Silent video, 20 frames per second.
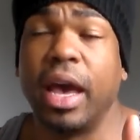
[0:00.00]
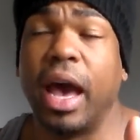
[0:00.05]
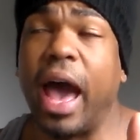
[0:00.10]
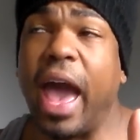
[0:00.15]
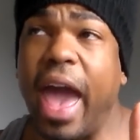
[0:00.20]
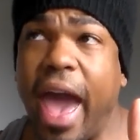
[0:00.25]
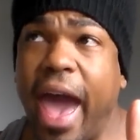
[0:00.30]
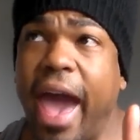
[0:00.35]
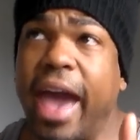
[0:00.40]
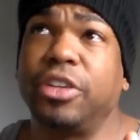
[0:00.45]

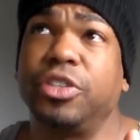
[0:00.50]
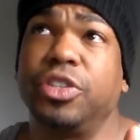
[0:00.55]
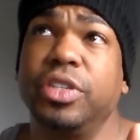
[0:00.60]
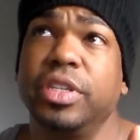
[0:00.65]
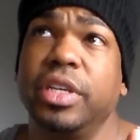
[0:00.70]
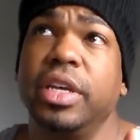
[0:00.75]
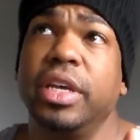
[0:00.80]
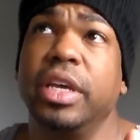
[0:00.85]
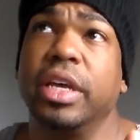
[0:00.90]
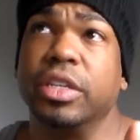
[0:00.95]
I
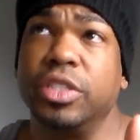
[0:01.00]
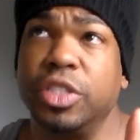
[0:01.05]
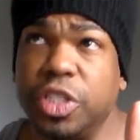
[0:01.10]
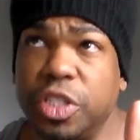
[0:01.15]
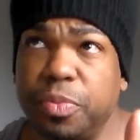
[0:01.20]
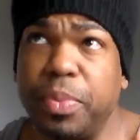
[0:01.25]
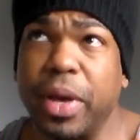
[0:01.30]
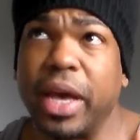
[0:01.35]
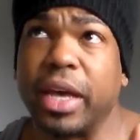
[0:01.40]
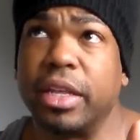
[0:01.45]
actually
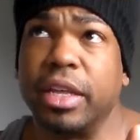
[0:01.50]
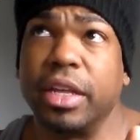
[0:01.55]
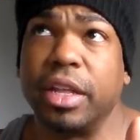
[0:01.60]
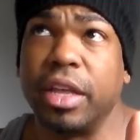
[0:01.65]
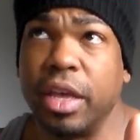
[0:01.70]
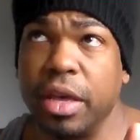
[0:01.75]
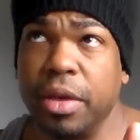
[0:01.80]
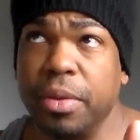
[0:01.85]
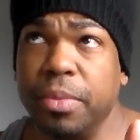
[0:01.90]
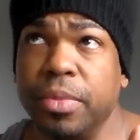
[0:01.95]

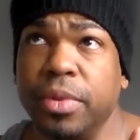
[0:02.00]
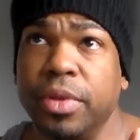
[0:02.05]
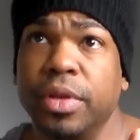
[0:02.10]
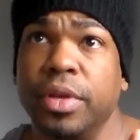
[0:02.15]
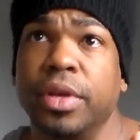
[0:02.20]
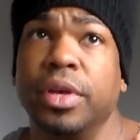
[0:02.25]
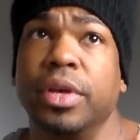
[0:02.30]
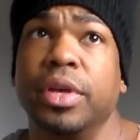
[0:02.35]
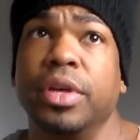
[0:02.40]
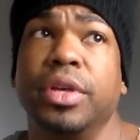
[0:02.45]
expected him
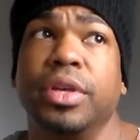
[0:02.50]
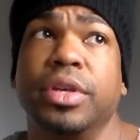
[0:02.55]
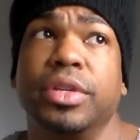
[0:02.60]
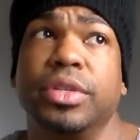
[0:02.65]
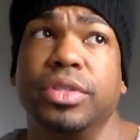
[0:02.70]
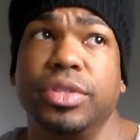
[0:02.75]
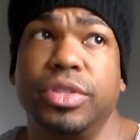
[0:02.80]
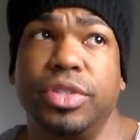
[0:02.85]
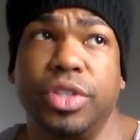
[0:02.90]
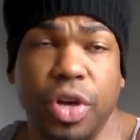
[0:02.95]

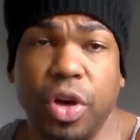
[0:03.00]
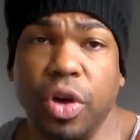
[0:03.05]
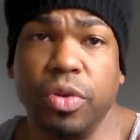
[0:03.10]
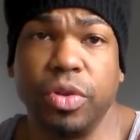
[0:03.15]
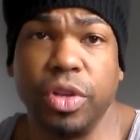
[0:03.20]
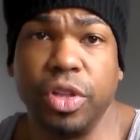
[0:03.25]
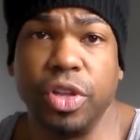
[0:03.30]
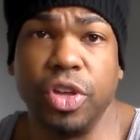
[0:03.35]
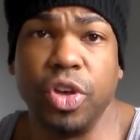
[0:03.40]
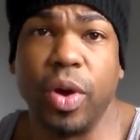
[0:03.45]
to
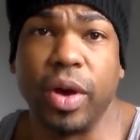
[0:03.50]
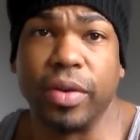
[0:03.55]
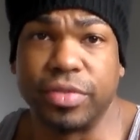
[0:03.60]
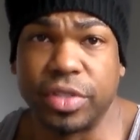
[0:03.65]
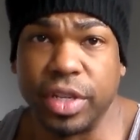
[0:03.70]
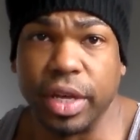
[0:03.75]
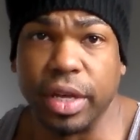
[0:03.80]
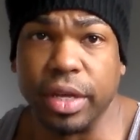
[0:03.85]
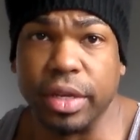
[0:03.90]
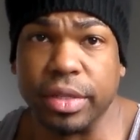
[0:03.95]
go to the
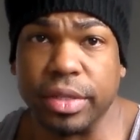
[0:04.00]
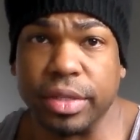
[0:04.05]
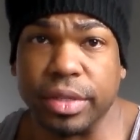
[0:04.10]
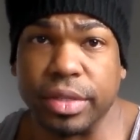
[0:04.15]
UFC.